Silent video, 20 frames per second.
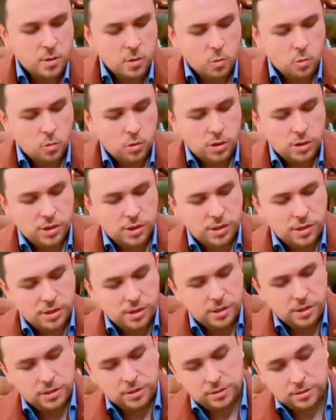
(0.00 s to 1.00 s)

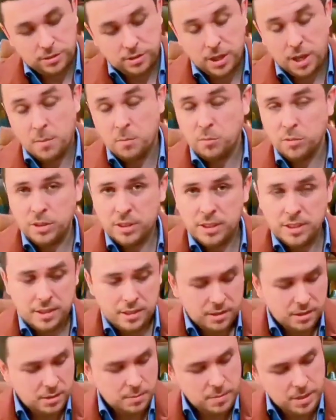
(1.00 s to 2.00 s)
come with
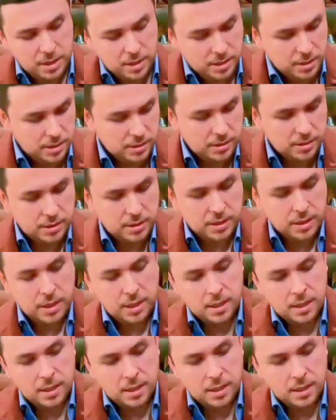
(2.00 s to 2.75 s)
these, to be honest.